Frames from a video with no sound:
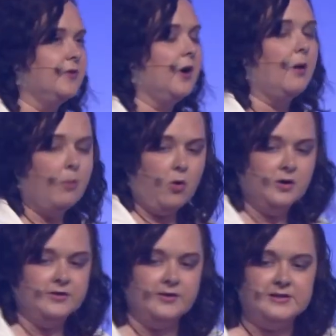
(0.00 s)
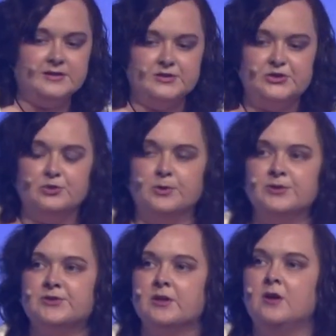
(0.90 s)
are very important to these
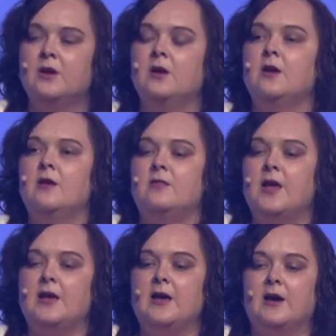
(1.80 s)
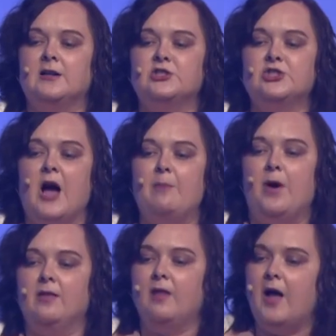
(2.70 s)
consumers. They uh, shop
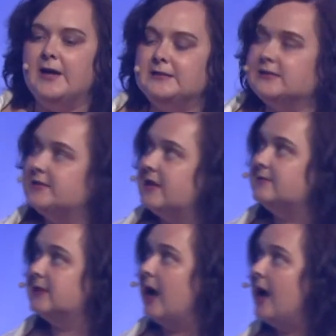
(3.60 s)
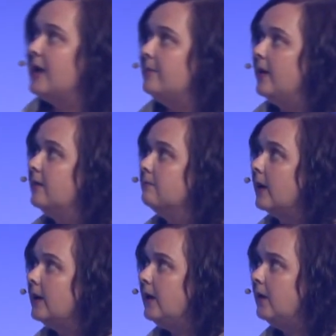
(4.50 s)
online to save time and
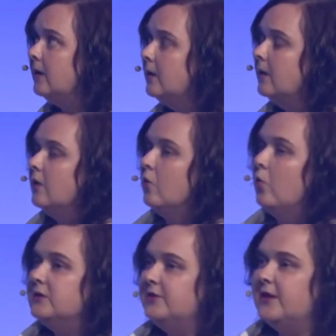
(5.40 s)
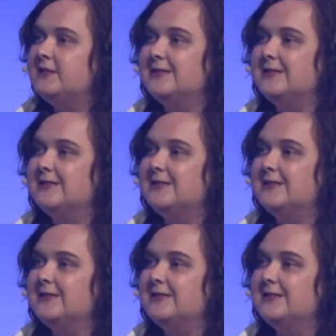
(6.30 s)
money. What do they